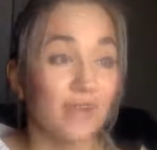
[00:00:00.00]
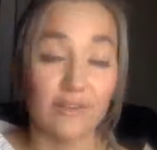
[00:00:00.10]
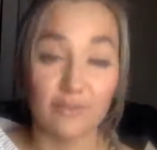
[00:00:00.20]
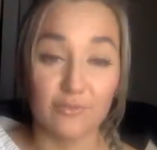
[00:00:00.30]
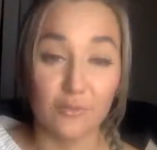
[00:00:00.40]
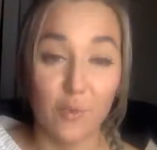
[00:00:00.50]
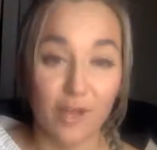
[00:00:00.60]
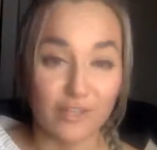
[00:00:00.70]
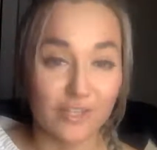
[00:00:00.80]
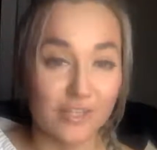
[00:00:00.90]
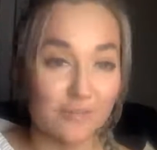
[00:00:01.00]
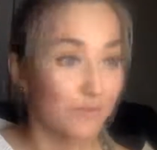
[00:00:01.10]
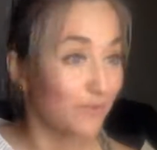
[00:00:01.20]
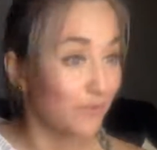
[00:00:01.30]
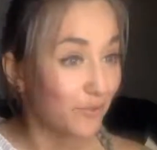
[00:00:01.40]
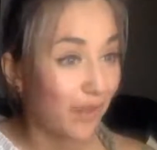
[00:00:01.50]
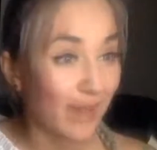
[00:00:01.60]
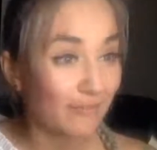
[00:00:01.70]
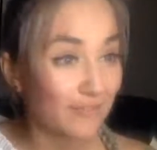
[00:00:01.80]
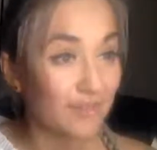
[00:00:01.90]
I don't know if you watched it. If you
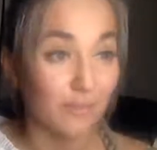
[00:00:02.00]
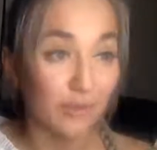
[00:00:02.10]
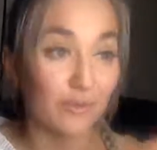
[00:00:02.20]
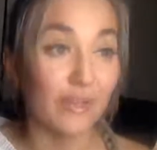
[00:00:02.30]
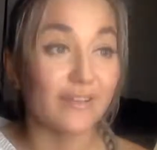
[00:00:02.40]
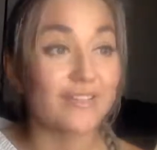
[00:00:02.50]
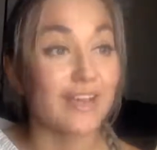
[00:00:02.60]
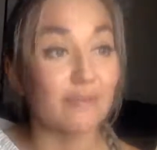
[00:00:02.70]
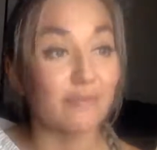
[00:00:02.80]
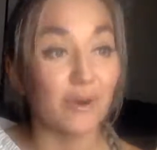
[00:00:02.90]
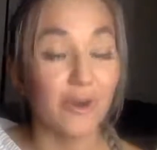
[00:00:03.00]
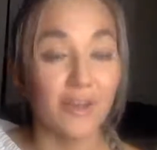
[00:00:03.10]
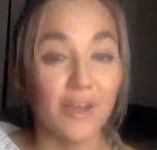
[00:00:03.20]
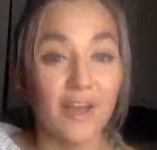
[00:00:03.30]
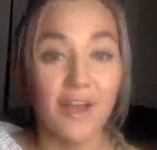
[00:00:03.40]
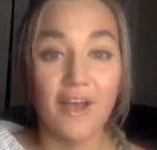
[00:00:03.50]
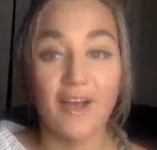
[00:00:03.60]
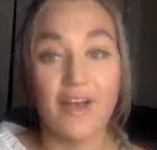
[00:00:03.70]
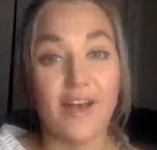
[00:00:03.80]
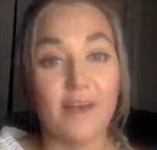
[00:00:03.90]
haven't, but you like South Park,
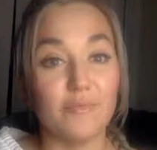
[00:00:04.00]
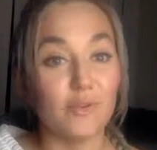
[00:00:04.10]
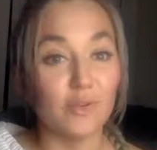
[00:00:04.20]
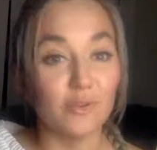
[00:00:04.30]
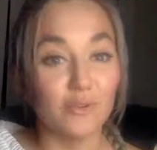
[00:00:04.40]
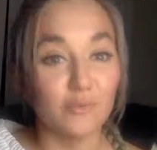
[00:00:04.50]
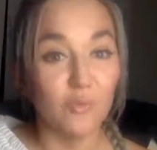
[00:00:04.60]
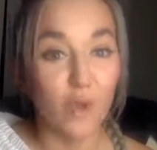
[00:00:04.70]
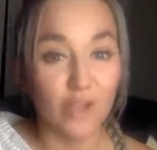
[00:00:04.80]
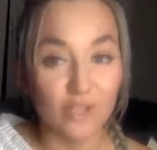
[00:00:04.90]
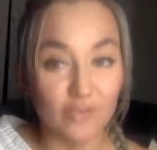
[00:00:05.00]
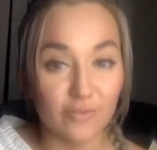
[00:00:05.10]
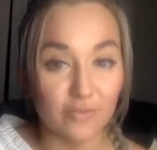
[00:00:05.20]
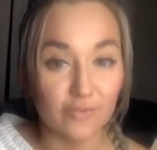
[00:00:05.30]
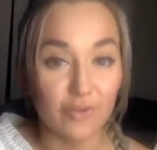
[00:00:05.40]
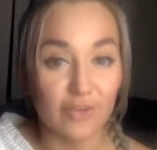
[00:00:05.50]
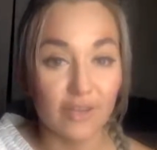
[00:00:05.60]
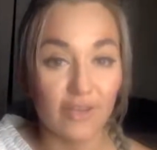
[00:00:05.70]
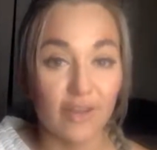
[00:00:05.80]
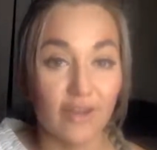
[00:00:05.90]
you can watch it for
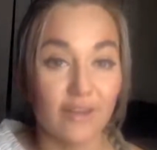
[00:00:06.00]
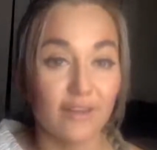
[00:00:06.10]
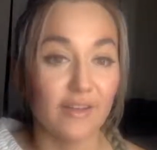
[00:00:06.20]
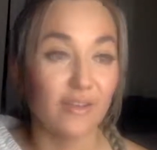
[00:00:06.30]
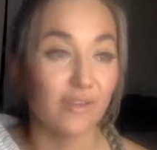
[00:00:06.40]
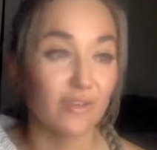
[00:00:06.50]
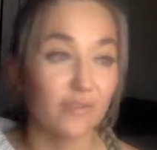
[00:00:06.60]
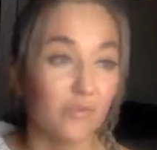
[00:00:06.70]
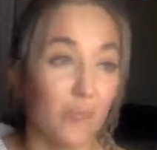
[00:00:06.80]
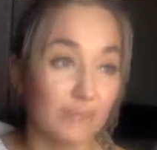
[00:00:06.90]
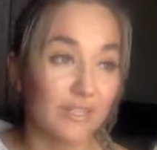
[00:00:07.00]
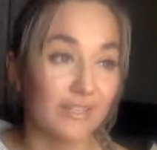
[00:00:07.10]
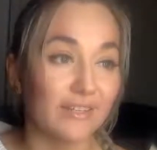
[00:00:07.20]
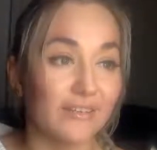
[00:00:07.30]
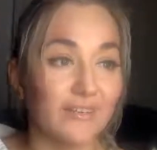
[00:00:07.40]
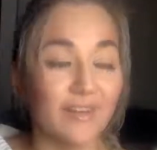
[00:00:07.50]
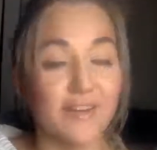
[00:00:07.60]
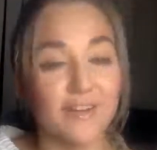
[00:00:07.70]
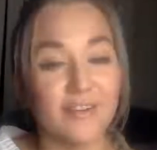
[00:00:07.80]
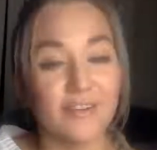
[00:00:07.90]
free on their website,
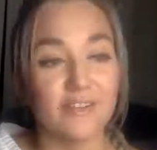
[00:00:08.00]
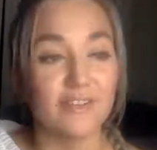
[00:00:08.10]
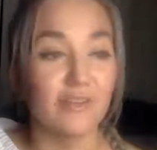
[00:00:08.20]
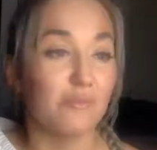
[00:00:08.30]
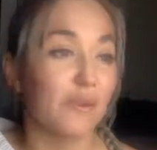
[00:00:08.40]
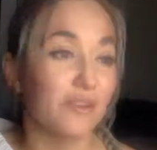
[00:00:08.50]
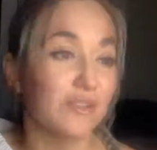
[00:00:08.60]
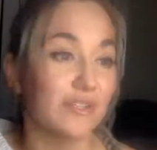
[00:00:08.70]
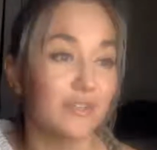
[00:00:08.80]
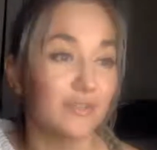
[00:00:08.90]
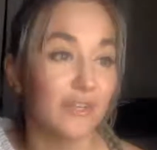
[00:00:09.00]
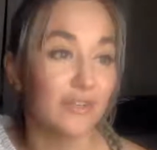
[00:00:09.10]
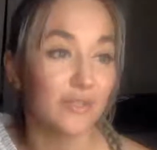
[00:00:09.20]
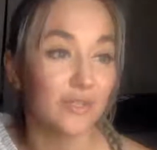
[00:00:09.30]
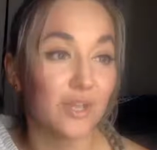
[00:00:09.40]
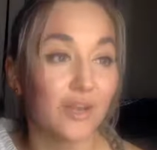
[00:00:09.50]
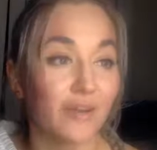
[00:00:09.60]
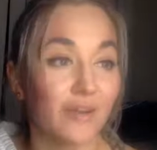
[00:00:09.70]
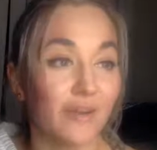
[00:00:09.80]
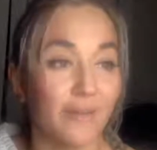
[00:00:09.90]

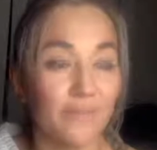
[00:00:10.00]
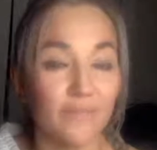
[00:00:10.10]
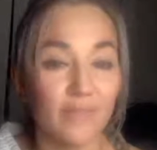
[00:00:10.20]
southparkstudios.com.